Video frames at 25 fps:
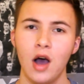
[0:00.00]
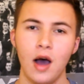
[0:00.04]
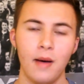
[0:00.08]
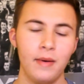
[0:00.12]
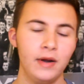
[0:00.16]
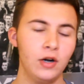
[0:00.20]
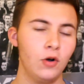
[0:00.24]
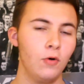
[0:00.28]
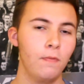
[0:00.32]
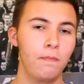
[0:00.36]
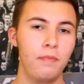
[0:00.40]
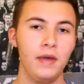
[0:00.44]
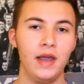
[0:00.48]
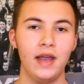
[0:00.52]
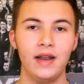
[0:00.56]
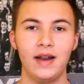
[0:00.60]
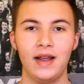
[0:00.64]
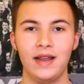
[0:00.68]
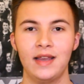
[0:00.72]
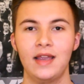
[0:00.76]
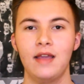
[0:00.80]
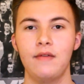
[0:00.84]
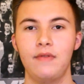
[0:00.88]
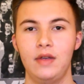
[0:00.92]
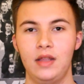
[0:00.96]
I mean, albeit
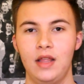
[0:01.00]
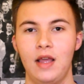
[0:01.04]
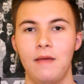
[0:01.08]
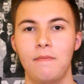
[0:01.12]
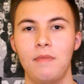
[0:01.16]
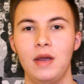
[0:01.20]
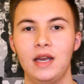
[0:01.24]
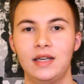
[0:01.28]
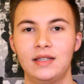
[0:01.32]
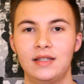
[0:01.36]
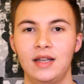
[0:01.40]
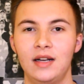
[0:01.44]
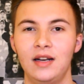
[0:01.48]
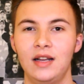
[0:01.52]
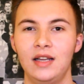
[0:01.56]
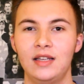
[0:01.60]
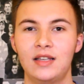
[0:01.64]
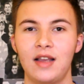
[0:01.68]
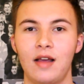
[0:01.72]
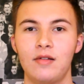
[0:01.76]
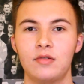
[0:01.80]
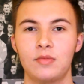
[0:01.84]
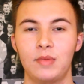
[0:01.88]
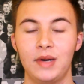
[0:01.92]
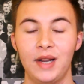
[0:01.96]
they give it their best in these
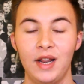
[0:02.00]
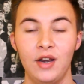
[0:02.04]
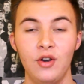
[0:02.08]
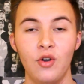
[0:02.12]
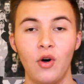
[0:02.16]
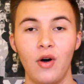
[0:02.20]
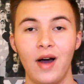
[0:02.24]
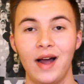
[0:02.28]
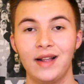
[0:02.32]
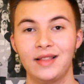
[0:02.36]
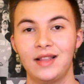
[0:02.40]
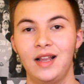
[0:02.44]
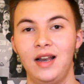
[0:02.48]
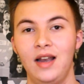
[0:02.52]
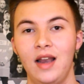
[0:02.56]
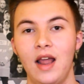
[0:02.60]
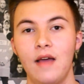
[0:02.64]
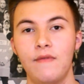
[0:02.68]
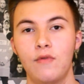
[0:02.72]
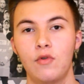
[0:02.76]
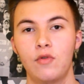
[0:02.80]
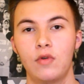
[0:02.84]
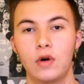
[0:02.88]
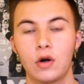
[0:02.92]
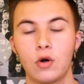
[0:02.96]
games, but they're not at the
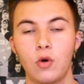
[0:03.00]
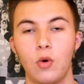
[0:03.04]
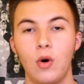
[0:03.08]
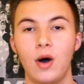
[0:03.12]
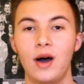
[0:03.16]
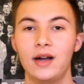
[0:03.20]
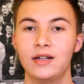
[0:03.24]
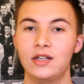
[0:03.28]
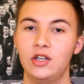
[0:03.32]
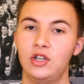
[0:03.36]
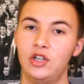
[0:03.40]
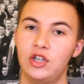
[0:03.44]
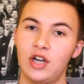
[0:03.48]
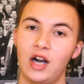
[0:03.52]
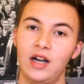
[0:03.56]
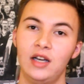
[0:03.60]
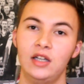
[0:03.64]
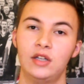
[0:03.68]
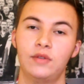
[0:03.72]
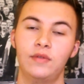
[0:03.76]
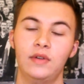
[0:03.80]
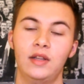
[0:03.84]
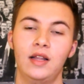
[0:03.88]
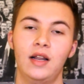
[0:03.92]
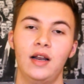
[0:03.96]
level required to
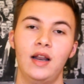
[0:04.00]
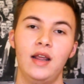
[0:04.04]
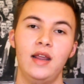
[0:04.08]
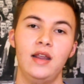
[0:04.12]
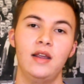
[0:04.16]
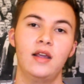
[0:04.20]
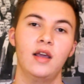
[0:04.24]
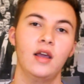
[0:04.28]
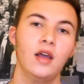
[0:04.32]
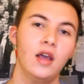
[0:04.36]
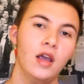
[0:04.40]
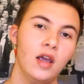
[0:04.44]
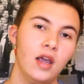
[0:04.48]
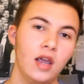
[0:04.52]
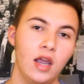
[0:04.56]
challenge for the league